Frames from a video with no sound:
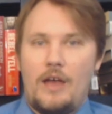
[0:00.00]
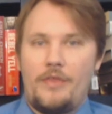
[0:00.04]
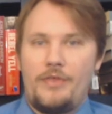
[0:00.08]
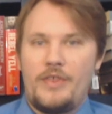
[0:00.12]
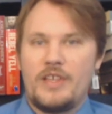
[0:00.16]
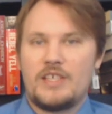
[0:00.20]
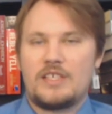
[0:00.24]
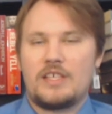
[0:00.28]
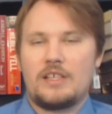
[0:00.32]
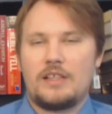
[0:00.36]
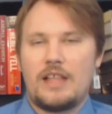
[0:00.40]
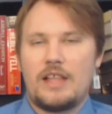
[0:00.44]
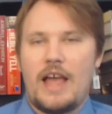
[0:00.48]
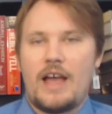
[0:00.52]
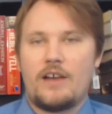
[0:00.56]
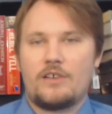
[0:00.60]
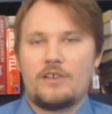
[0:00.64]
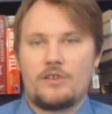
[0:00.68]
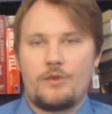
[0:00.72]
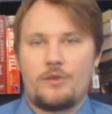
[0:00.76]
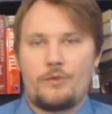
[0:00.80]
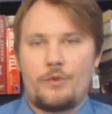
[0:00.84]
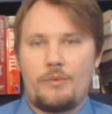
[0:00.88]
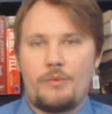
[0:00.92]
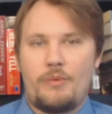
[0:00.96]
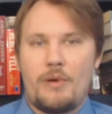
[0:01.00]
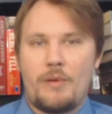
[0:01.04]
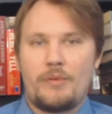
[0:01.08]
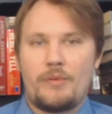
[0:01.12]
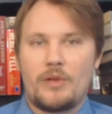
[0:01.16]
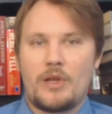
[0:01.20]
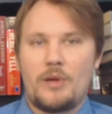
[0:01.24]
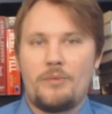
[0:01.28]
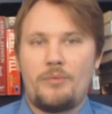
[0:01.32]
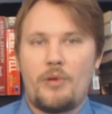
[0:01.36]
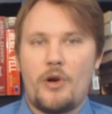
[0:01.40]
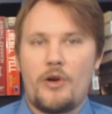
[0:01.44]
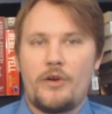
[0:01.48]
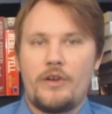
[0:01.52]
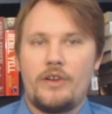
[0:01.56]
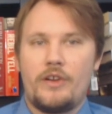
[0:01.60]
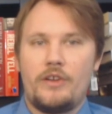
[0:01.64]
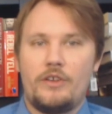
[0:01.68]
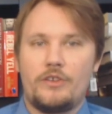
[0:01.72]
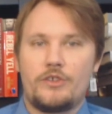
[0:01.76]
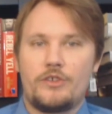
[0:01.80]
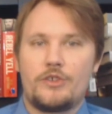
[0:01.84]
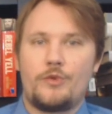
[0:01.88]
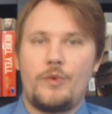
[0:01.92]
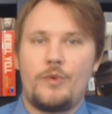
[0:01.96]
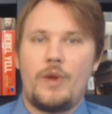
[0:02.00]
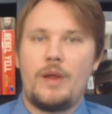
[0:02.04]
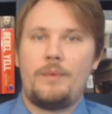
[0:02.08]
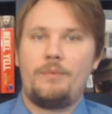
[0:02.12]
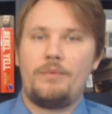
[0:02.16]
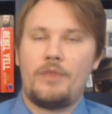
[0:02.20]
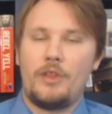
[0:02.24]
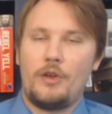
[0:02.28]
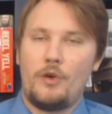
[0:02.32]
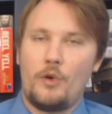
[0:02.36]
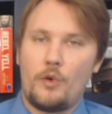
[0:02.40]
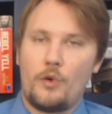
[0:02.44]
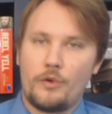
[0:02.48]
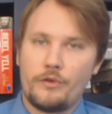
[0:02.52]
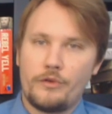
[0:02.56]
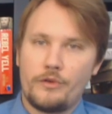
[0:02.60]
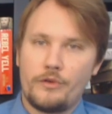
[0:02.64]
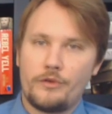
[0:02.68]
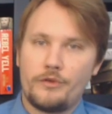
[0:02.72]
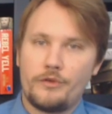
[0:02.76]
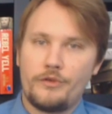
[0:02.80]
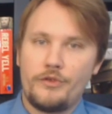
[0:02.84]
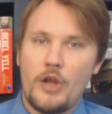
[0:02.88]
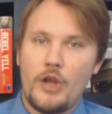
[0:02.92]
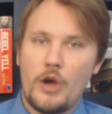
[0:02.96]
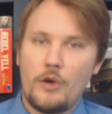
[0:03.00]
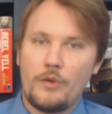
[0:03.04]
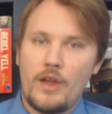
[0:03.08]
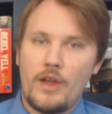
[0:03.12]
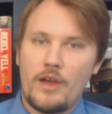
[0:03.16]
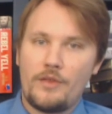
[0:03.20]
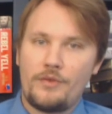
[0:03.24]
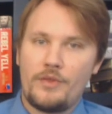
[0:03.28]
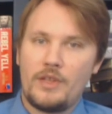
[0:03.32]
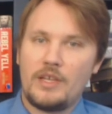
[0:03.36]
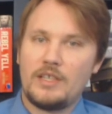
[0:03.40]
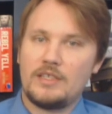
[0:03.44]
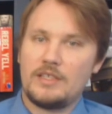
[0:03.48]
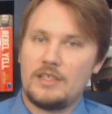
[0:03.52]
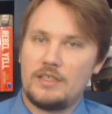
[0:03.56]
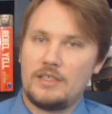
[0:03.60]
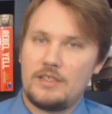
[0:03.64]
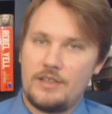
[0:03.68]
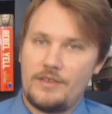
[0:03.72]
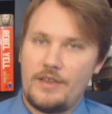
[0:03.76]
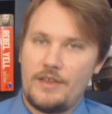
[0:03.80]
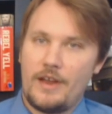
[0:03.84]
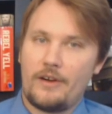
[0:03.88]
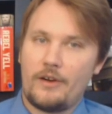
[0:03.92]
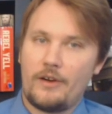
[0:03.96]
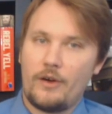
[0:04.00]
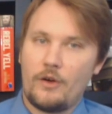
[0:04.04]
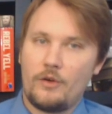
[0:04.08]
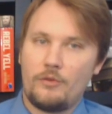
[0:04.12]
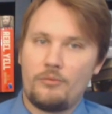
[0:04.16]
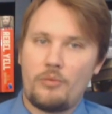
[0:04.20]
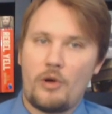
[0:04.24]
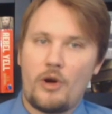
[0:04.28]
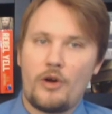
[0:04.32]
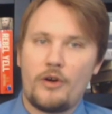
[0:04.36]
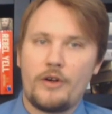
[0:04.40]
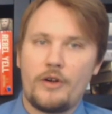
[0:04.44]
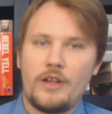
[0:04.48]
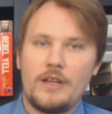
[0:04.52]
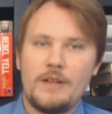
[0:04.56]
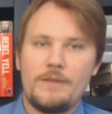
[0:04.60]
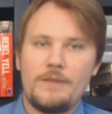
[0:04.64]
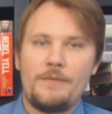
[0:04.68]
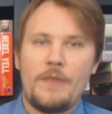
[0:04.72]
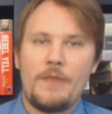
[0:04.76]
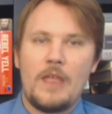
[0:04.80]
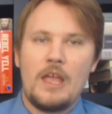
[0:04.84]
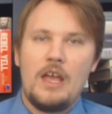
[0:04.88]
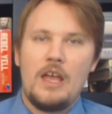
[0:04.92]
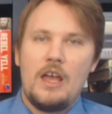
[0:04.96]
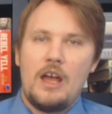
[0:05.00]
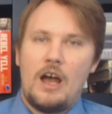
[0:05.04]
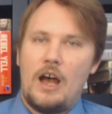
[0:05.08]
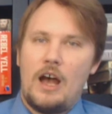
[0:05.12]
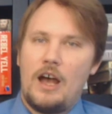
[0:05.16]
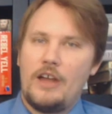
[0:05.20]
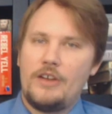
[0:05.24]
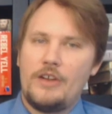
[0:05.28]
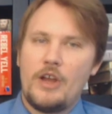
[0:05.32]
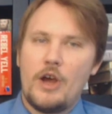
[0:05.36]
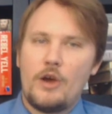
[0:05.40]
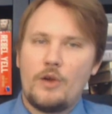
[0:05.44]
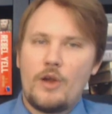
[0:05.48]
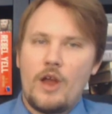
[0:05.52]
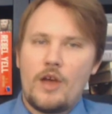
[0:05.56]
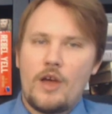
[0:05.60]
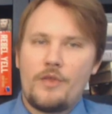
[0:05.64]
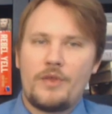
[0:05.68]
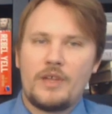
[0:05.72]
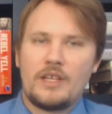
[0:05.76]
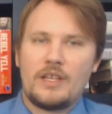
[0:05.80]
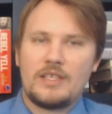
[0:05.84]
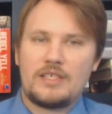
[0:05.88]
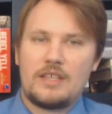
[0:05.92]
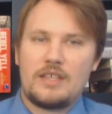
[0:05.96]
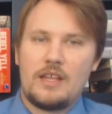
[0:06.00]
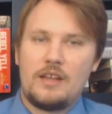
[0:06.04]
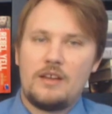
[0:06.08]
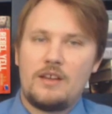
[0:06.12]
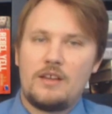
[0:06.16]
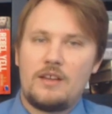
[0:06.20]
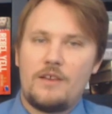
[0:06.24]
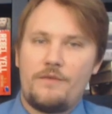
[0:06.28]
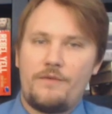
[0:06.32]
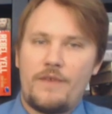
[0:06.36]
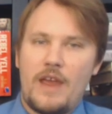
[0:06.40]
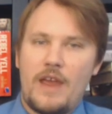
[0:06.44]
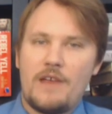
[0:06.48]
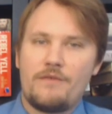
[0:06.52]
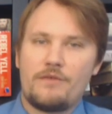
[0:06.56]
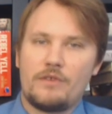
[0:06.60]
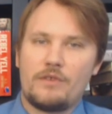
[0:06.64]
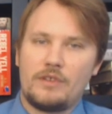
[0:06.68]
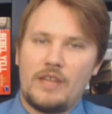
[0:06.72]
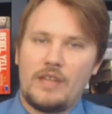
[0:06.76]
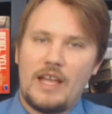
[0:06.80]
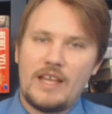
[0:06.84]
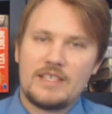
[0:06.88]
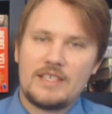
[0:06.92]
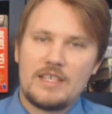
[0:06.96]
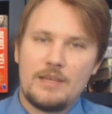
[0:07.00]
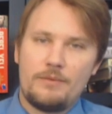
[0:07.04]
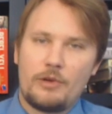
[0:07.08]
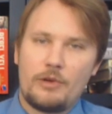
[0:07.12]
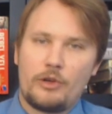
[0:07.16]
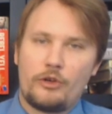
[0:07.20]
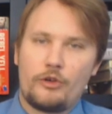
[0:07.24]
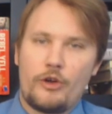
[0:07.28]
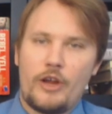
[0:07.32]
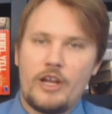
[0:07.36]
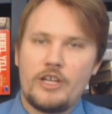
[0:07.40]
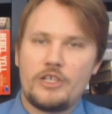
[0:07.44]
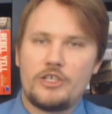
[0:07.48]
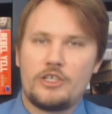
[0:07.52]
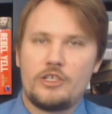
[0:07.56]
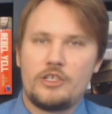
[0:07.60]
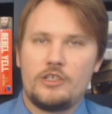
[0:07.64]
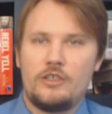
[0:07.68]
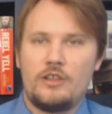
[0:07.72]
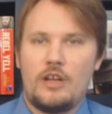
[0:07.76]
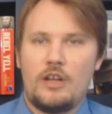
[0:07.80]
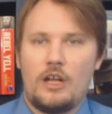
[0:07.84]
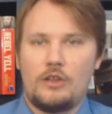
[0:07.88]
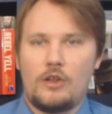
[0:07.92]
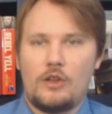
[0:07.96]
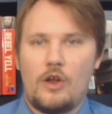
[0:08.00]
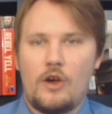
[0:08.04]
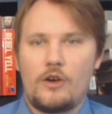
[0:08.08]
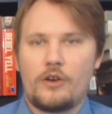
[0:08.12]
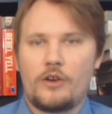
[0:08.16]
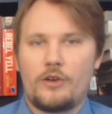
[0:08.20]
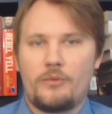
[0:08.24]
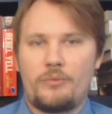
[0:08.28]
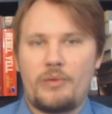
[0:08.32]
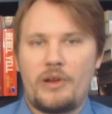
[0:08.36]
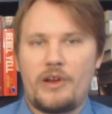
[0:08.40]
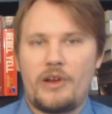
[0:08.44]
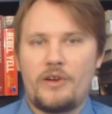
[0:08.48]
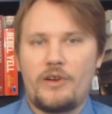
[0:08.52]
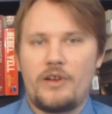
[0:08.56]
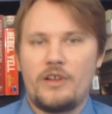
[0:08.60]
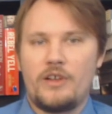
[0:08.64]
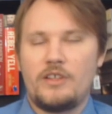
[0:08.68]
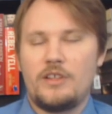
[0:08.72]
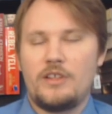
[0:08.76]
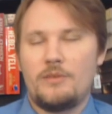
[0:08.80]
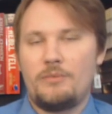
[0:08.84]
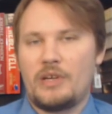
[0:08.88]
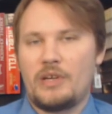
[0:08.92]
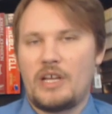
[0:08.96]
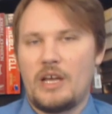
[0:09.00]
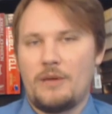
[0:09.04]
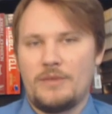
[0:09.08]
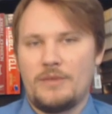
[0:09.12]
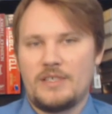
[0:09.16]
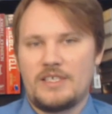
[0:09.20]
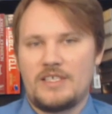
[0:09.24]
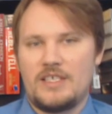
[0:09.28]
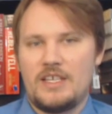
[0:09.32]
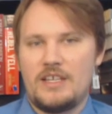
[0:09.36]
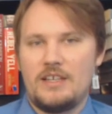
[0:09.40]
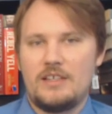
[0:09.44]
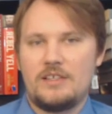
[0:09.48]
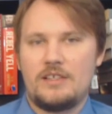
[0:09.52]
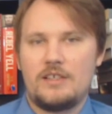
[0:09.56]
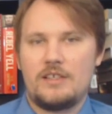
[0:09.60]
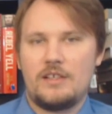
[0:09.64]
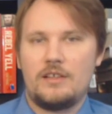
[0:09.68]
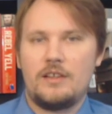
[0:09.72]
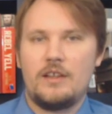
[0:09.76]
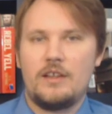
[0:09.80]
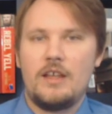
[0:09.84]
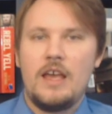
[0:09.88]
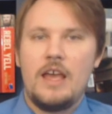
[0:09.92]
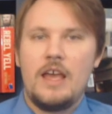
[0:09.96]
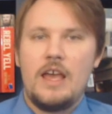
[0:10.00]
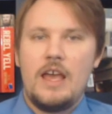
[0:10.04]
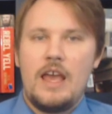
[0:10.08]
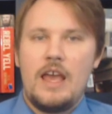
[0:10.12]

This allows the Republican Party to sweep the Northern Know-Nothings into their own party. Know-Nothings tended to favor less immigration, a longer period to become a citizen,